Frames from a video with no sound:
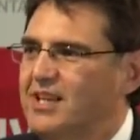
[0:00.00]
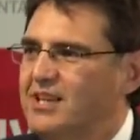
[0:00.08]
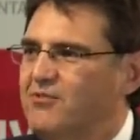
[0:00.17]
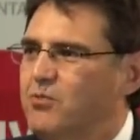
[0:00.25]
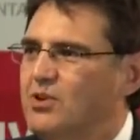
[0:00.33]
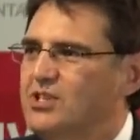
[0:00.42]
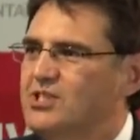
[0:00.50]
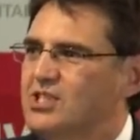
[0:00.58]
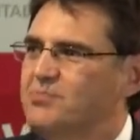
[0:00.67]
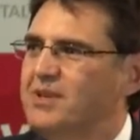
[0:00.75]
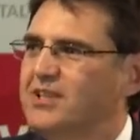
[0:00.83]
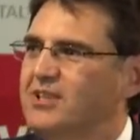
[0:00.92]
if what is
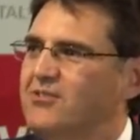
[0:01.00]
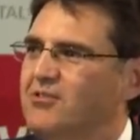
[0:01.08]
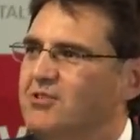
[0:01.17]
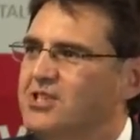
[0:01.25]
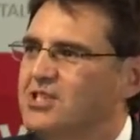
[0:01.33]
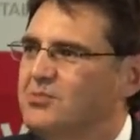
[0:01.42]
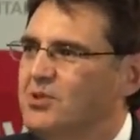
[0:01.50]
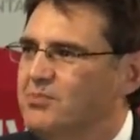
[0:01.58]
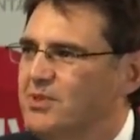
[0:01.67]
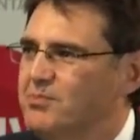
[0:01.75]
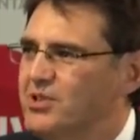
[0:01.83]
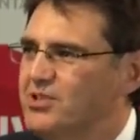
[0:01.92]
expected of a
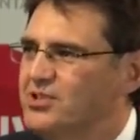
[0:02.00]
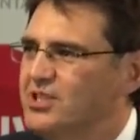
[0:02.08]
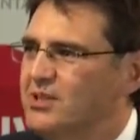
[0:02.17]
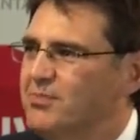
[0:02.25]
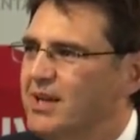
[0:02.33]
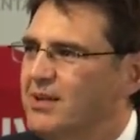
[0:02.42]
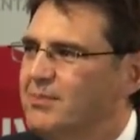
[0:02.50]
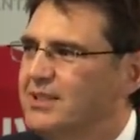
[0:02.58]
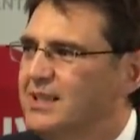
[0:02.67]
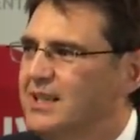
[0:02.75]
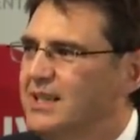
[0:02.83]
reasonable emergency department